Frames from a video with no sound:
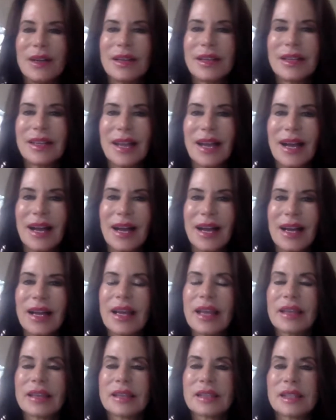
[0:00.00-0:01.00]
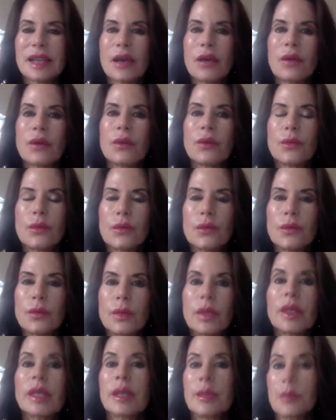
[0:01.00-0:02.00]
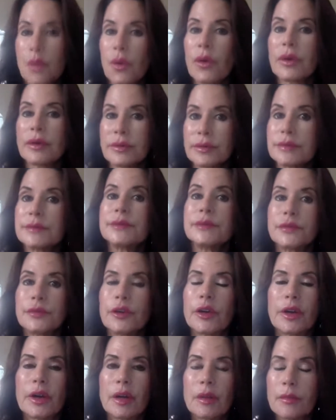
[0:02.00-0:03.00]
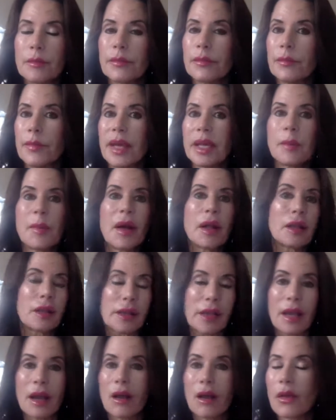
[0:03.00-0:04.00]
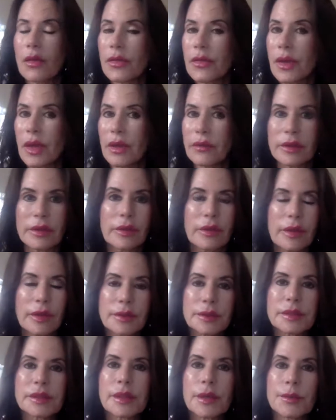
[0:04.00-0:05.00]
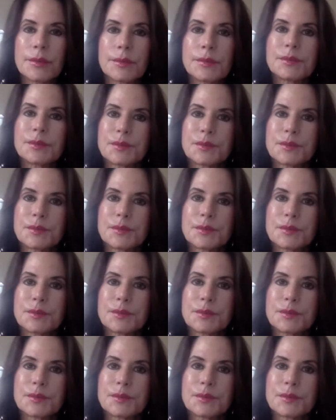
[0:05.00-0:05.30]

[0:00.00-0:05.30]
Yeah. And so it's really important for metabolic health, everything. So.